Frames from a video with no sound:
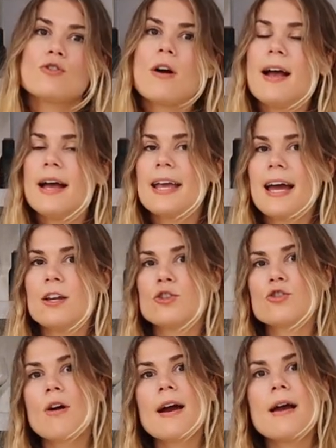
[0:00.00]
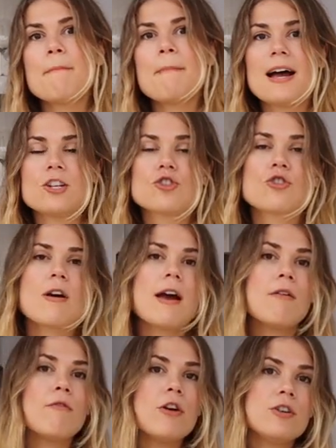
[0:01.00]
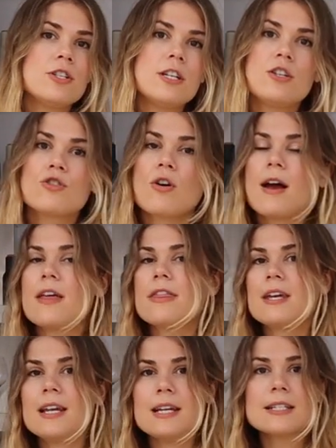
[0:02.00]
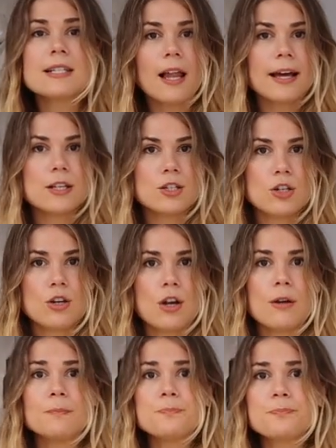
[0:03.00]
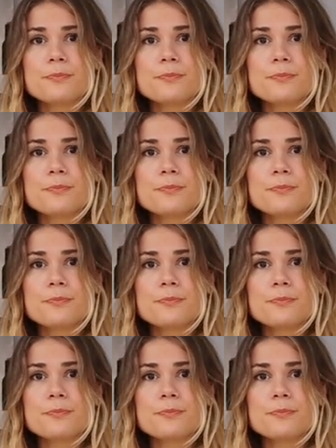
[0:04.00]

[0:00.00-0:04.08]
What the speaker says: Try it again. Try it mashed. Try it roasted. Try it thinly sliced, you know.